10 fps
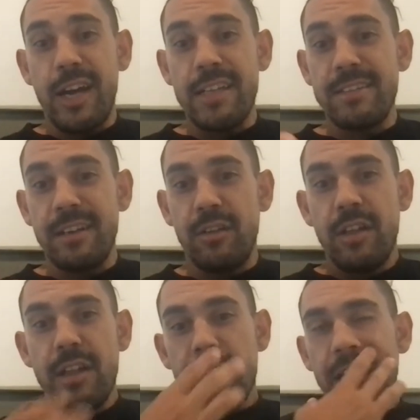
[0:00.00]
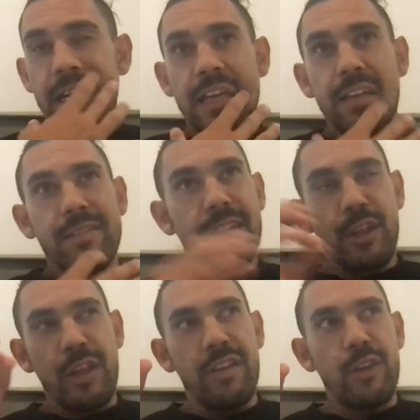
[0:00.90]
ISL, like
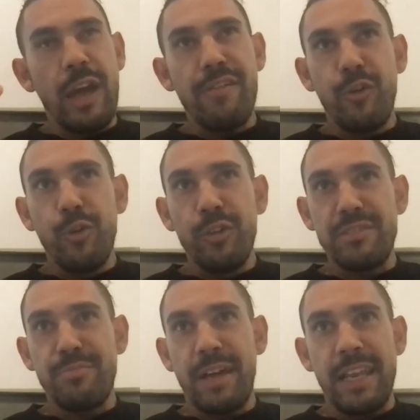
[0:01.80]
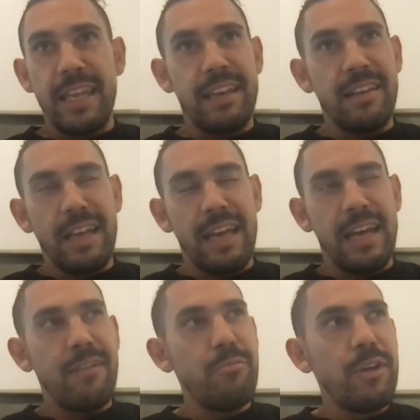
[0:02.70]
you have all this money in
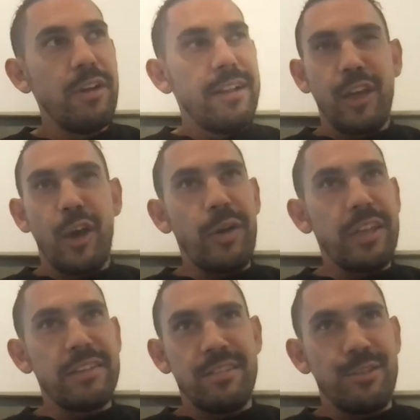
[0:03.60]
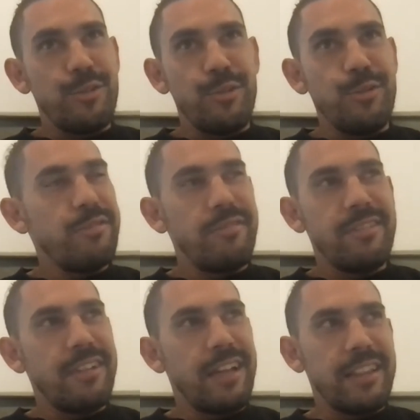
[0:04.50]
going to
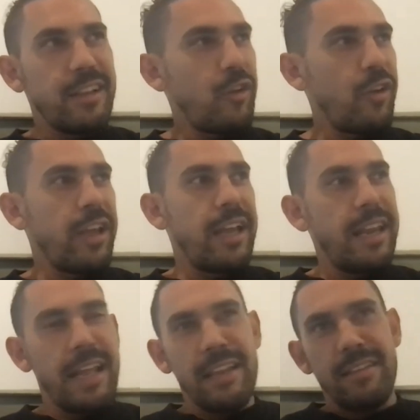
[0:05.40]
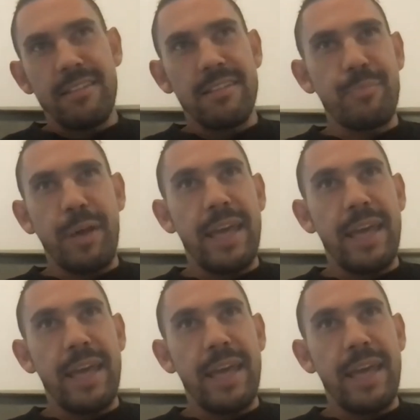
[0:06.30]
like the cricket and paying